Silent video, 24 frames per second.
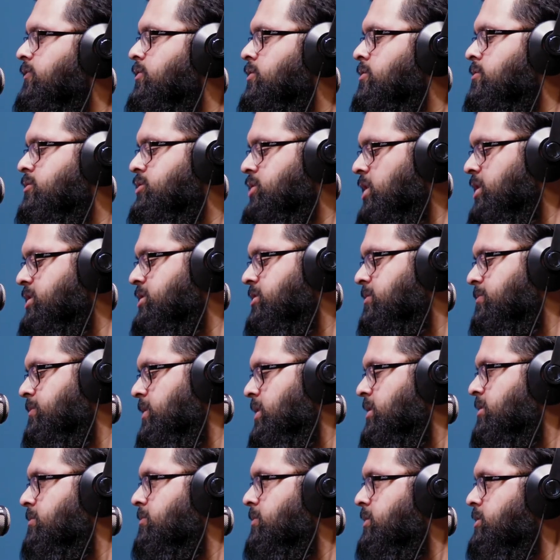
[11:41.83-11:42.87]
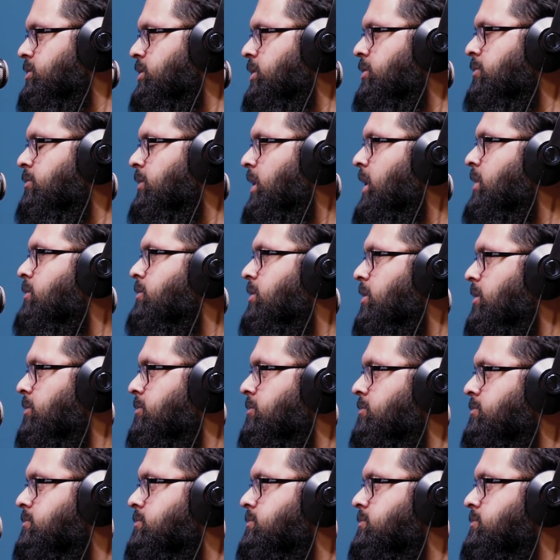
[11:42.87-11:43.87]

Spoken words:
If you're judging by the material outcome.